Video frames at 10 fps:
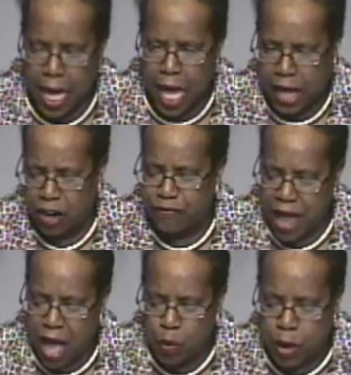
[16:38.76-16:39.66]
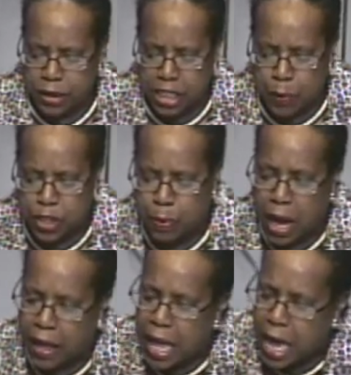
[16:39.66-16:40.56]
And I found one, and it was
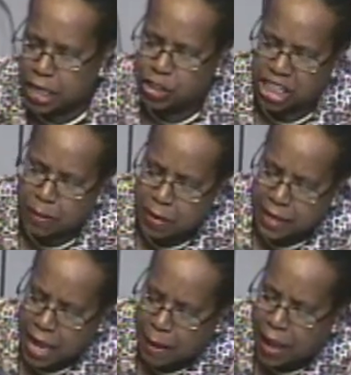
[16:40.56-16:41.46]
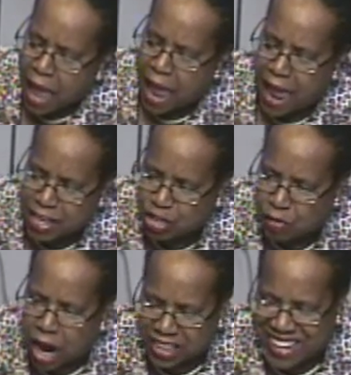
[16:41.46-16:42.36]
by a gentleman named
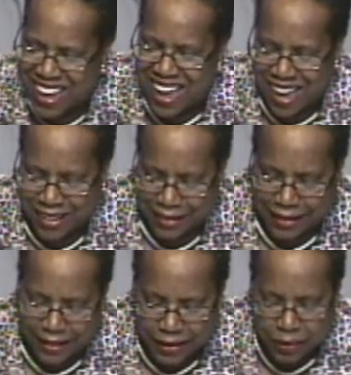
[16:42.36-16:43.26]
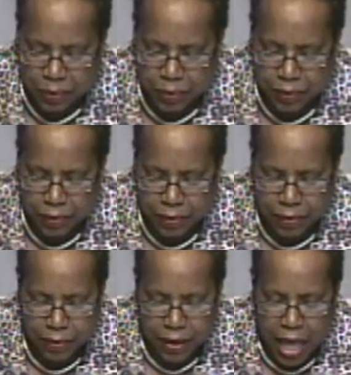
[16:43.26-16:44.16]
Hazrat Khan.
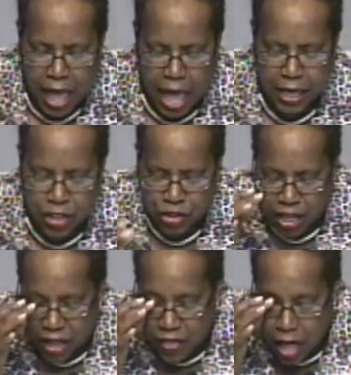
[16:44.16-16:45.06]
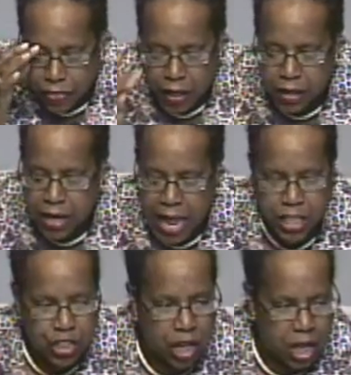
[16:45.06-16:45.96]
And he said, the
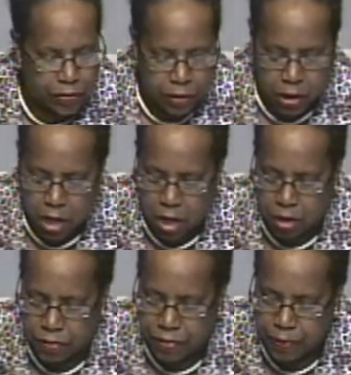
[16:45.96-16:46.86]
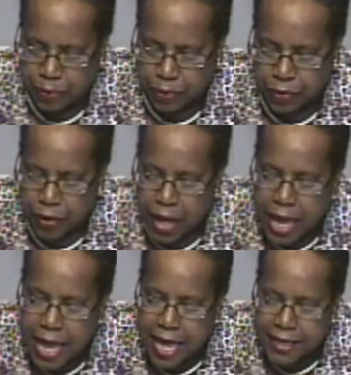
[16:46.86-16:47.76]
nature of love
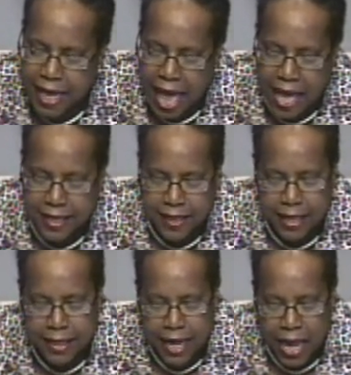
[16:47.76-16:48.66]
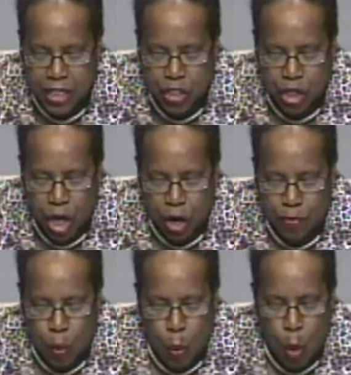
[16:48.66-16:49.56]
is as the nature
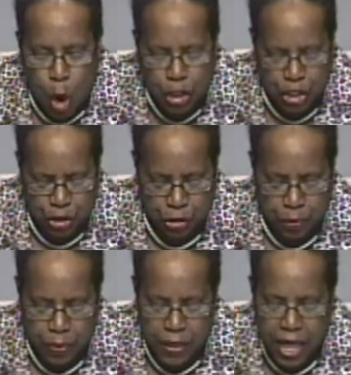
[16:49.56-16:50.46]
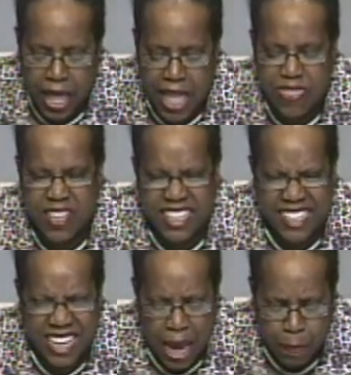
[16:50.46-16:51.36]
of water in the
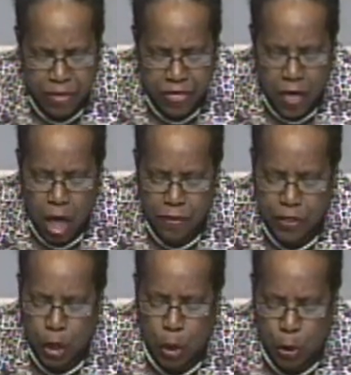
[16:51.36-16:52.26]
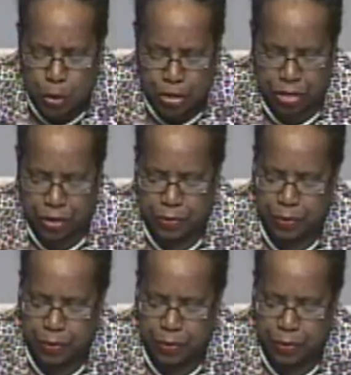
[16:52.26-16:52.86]
depth of the earth.